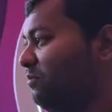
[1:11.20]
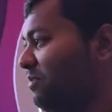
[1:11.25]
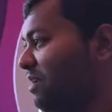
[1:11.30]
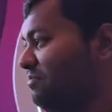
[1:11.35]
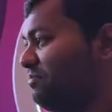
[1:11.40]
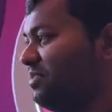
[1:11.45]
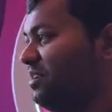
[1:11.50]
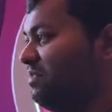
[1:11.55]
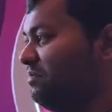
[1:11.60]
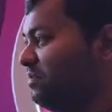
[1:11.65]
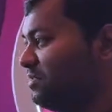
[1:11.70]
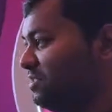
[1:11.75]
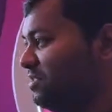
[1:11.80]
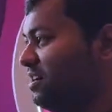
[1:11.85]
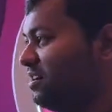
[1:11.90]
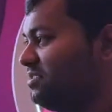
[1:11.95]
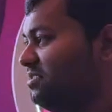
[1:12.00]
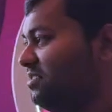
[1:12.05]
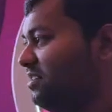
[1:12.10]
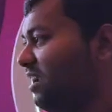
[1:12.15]
Web3
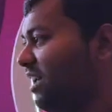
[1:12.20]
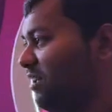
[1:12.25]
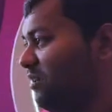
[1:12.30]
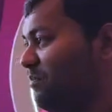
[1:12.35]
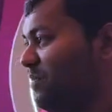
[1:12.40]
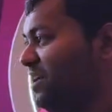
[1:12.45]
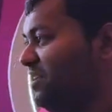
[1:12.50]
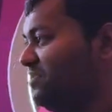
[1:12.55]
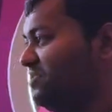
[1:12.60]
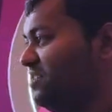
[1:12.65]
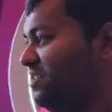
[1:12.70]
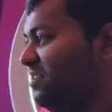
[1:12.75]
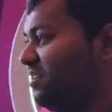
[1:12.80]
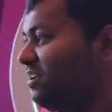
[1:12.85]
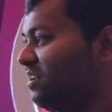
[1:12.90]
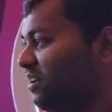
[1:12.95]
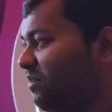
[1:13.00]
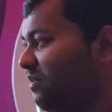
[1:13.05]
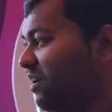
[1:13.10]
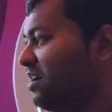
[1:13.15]
infrastructure like a base chain
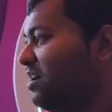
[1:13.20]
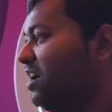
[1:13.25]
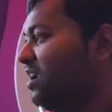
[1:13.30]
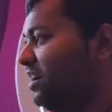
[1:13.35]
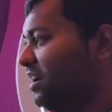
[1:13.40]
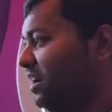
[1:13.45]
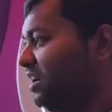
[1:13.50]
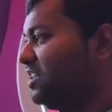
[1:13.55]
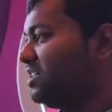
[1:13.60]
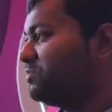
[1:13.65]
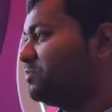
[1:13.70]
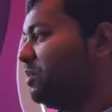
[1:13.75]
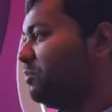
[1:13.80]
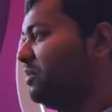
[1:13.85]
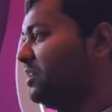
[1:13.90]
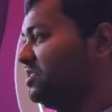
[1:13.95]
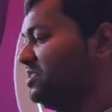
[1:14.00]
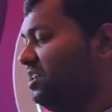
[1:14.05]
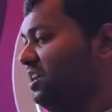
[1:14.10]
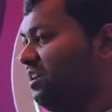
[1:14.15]
called Canvas
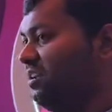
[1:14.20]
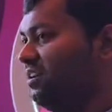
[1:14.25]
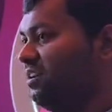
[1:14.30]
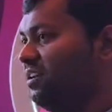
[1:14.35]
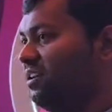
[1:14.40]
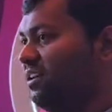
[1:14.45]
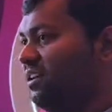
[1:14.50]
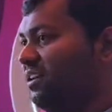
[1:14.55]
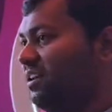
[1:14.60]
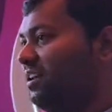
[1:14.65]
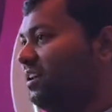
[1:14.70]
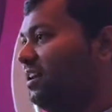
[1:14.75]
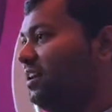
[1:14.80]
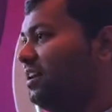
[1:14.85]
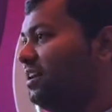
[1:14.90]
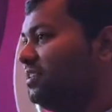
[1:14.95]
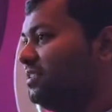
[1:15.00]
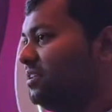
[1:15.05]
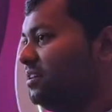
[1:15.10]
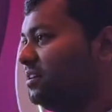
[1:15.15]
public chain,
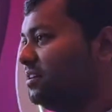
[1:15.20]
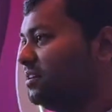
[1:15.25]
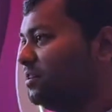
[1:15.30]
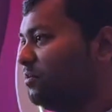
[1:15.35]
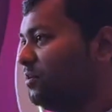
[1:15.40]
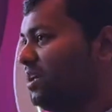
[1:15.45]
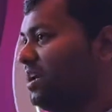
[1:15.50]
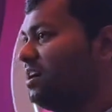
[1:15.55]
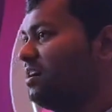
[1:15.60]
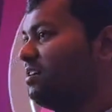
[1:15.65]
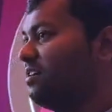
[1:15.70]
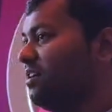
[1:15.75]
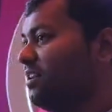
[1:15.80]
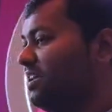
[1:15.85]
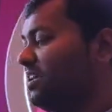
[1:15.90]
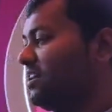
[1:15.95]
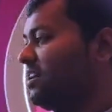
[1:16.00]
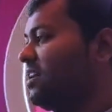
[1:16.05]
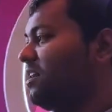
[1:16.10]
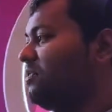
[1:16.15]
and there we are
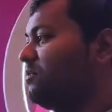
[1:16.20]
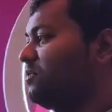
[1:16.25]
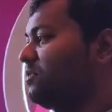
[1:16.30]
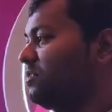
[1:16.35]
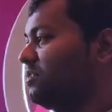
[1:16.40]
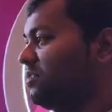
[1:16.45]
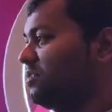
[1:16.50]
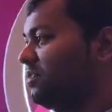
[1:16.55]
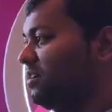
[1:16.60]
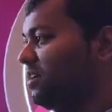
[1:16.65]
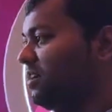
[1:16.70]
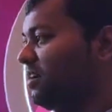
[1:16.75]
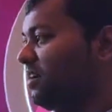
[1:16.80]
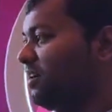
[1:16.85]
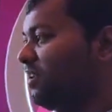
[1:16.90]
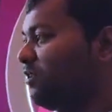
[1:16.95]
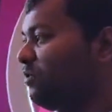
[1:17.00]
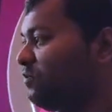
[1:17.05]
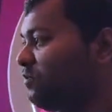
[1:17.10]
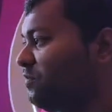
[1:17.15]
running our
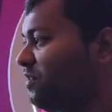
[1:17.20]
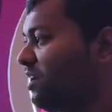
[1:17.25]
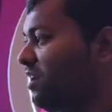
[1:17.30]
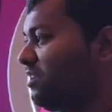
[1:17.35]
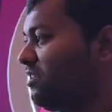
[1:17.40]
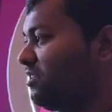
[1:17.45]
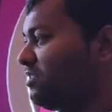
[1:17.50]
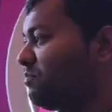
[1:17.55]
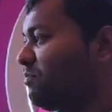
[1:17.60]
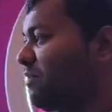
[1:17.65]
Luffa, this